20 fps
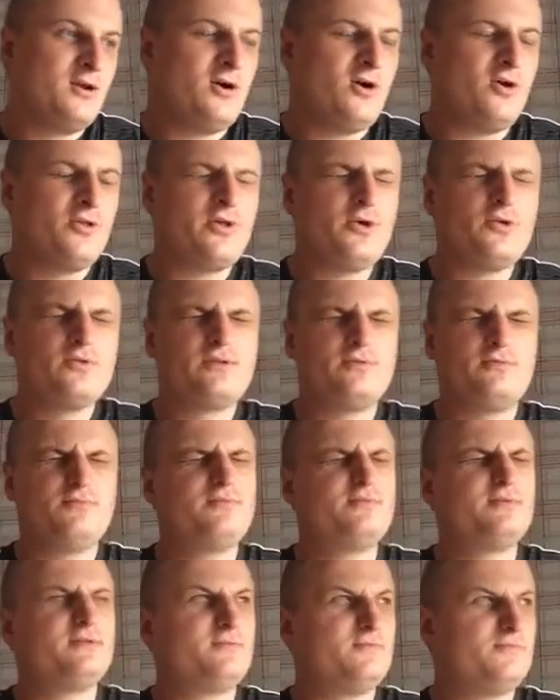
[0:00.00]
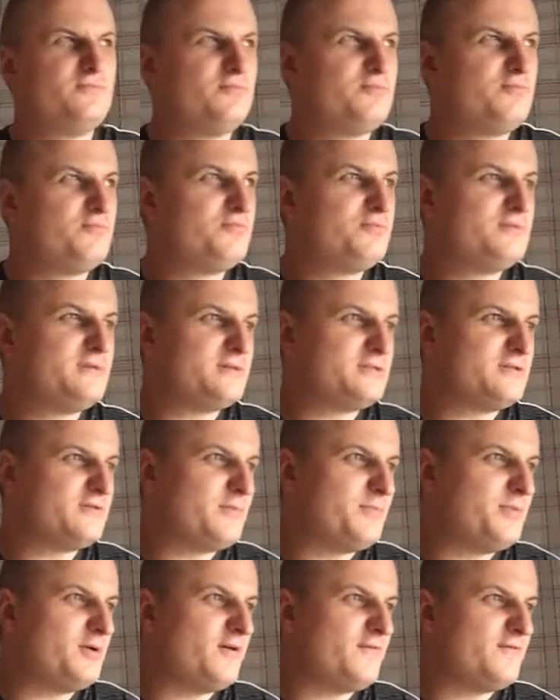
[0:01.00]
Although, there's a
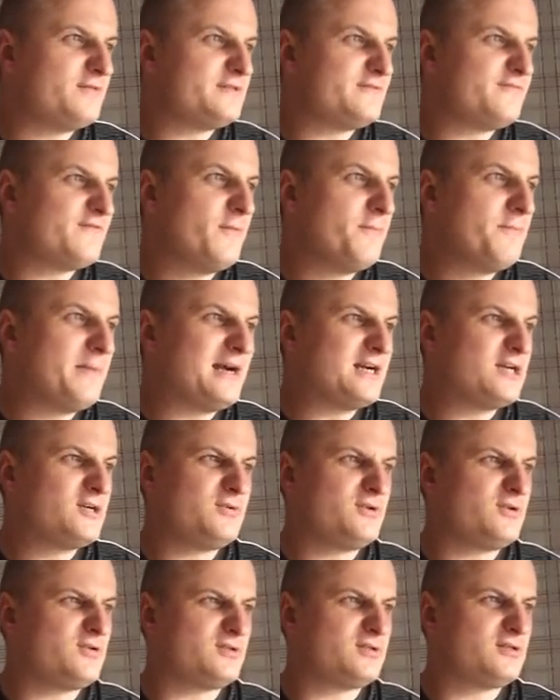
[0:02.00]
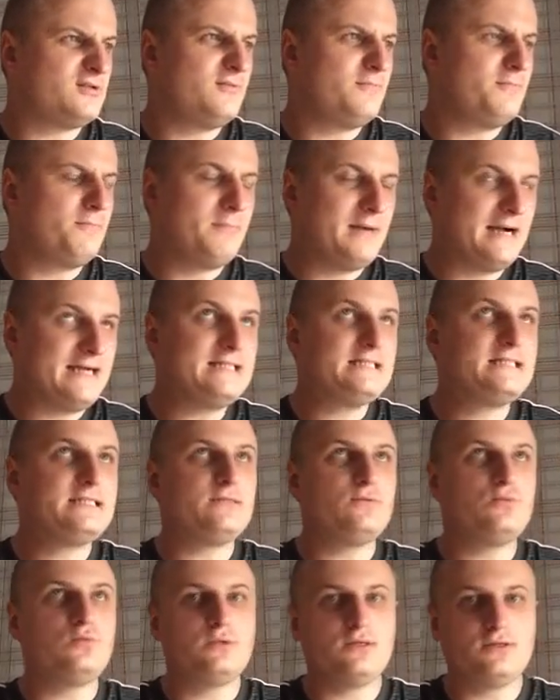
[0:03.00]
report from
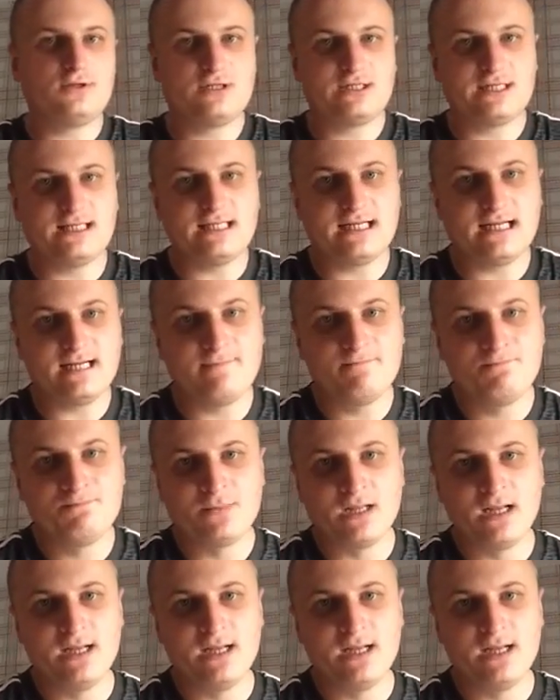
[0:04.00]
Mank World saying that